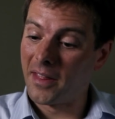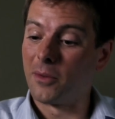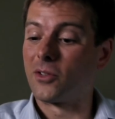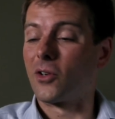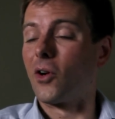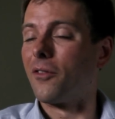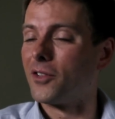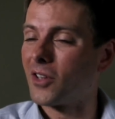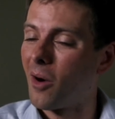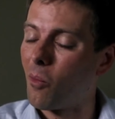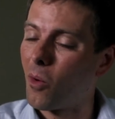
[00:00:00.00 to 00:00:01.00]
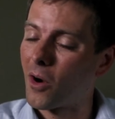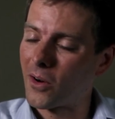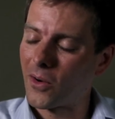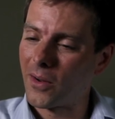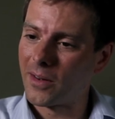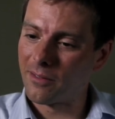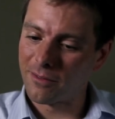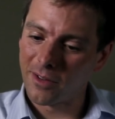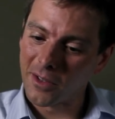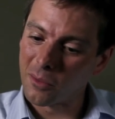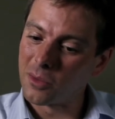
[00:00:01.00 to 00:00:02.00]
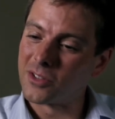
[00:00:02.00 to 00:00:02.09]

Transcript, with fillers: they would turn off his hot water and flooded with